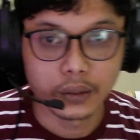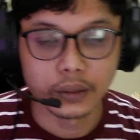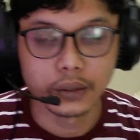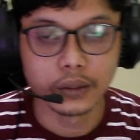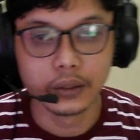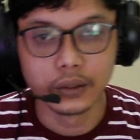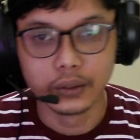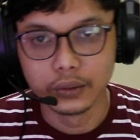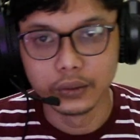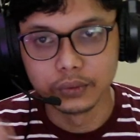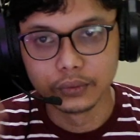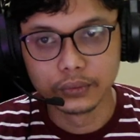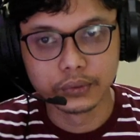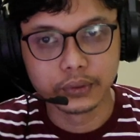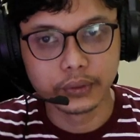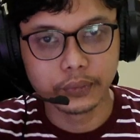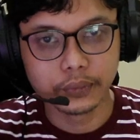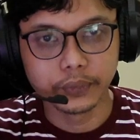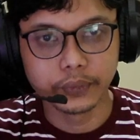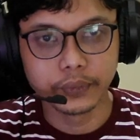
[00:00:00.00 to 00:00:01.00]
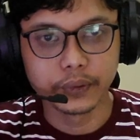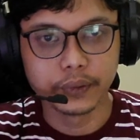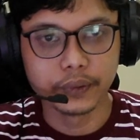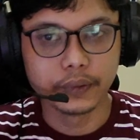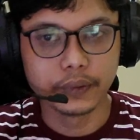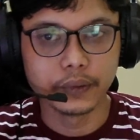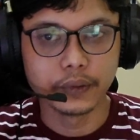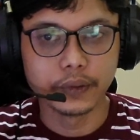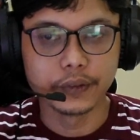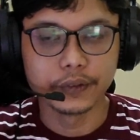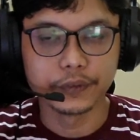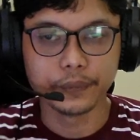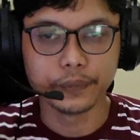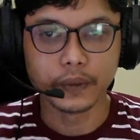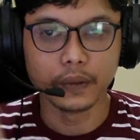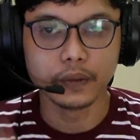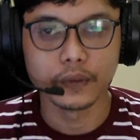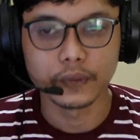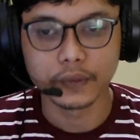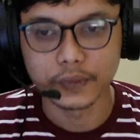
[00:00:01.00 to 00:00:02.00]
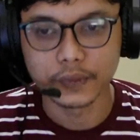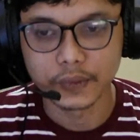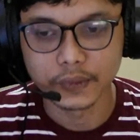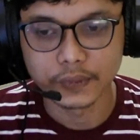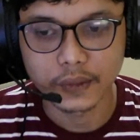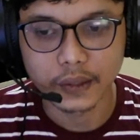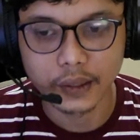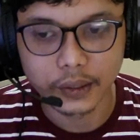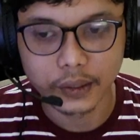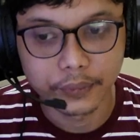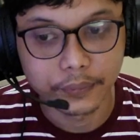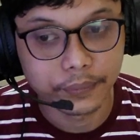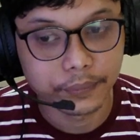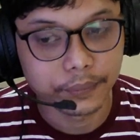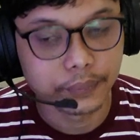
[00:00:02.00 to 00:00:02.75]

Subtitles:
Hello, everyone. It's been long since I've